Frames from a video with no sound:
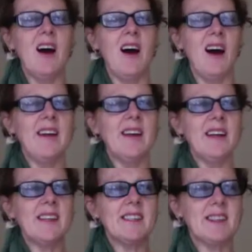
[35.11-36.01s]
I
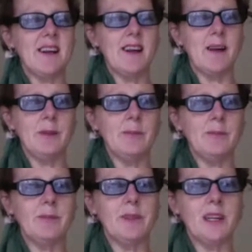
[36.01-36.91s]
guess
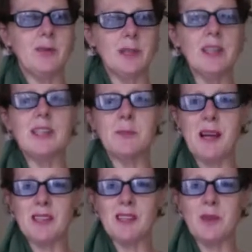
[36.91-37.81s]
it really
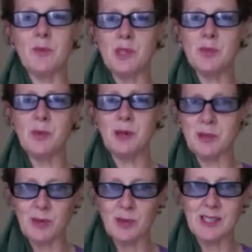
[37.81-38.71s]
depends on which
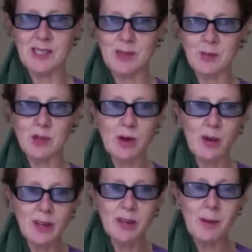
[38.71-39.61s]
person with autism you're
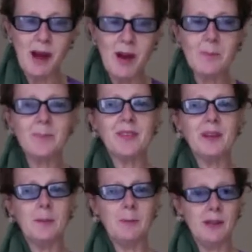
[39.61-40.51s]
talking about.
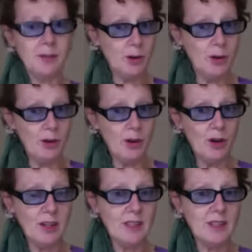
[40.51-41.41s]
But if
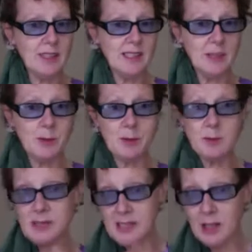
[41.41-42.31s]
you're dealing with a
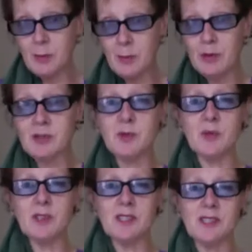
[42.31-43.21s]
particular person with
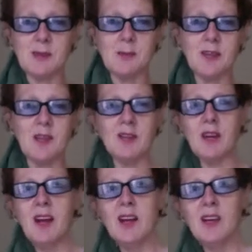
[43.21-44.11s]
autism, then
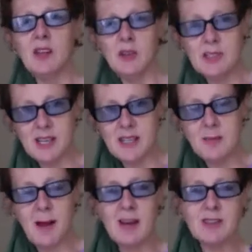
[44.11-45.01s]
you set
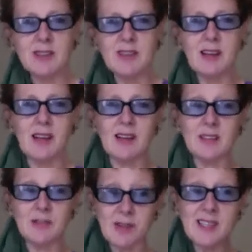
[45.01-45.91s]
about
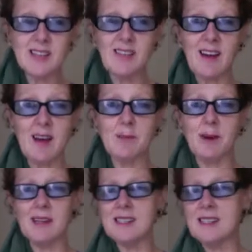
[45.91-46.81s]
addressing that
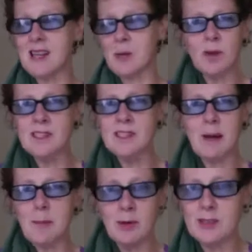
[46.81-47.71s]
by saying, what is
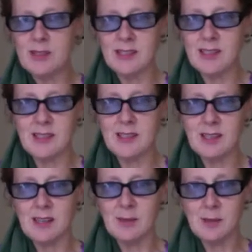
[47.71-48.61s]
that person's
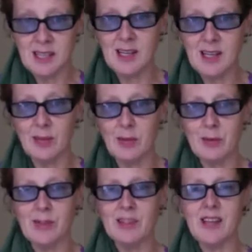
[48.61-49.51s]
particular
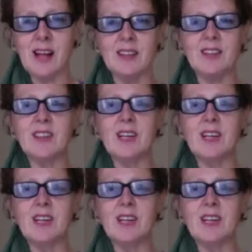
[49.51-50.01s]
fruit salad?